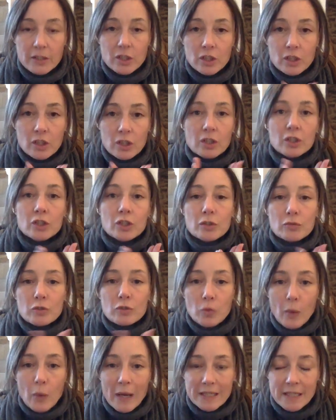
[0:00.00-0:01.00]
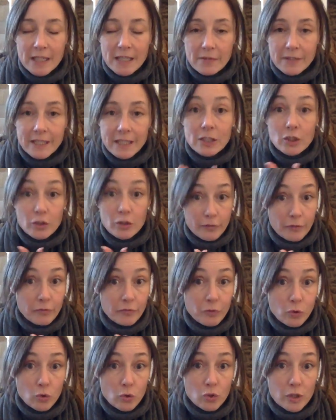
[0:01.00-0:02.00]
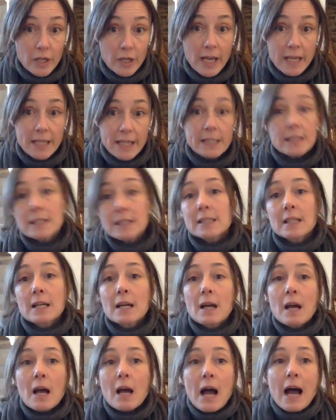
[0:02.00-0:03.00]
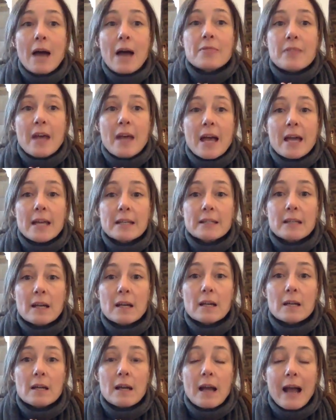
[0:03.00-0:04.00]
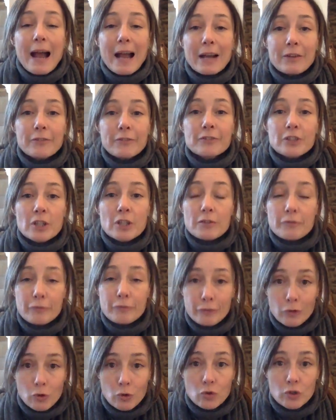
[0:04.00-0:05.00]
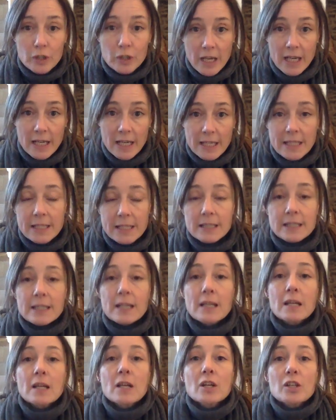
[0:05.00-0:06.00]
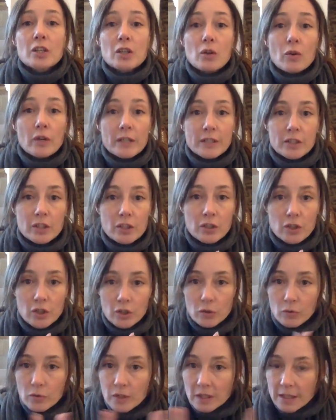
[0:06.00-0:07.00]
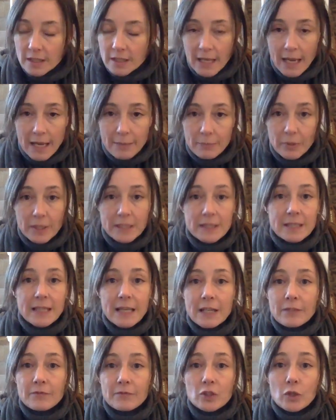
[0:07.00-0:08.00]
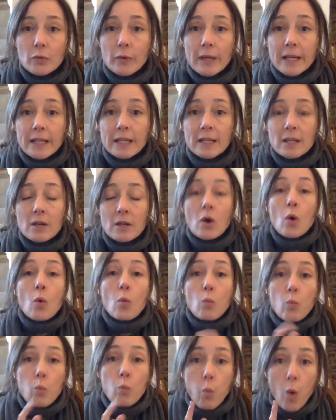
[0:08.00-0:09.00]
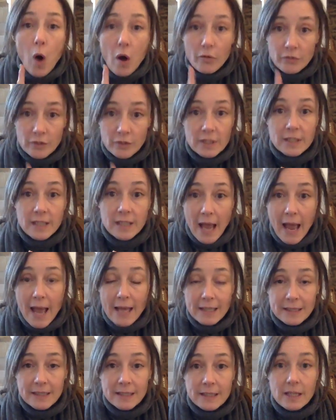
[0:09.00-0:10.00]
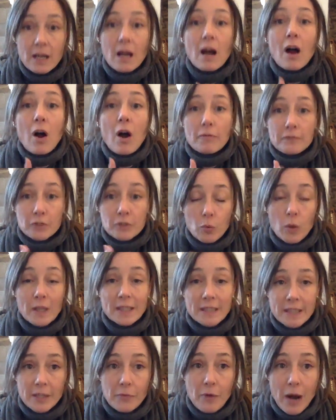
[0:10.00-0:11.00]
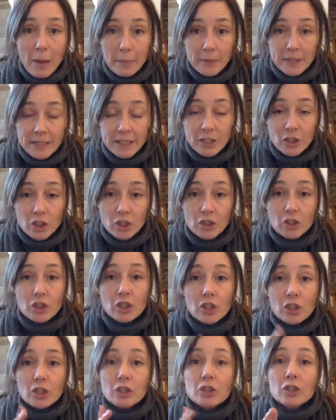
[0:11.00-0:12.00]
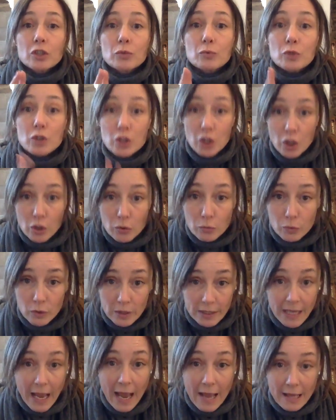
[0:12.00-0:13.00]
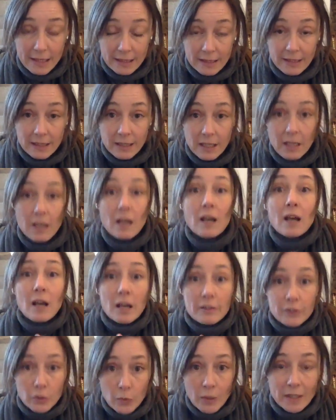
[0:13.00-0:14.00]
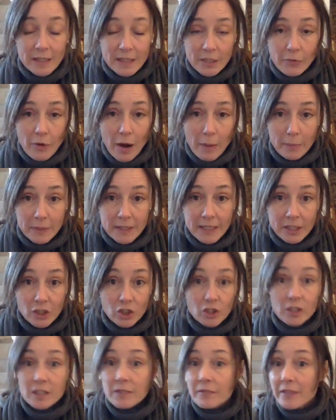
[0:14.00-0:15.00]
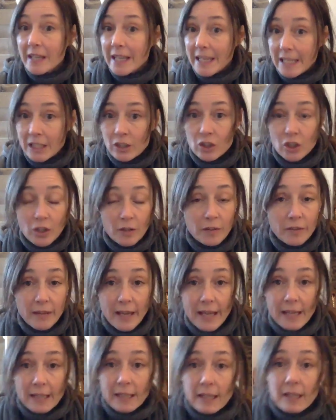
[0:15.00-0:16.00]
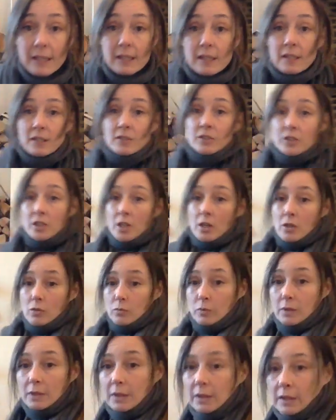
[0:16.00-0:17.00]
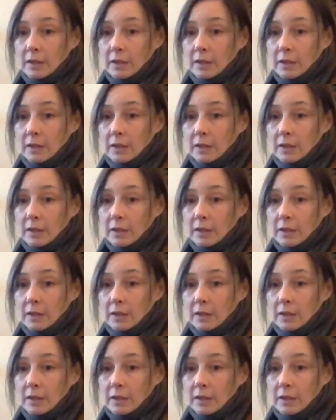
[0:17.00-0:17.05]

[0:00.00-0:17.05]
so you're going to do 20 of each for 4 days. And then after 4 days, you're going to do the same, but instead of doing 1 set of 20 repetitions, you're going to do 2 sets of 20 repetitions of each thing. So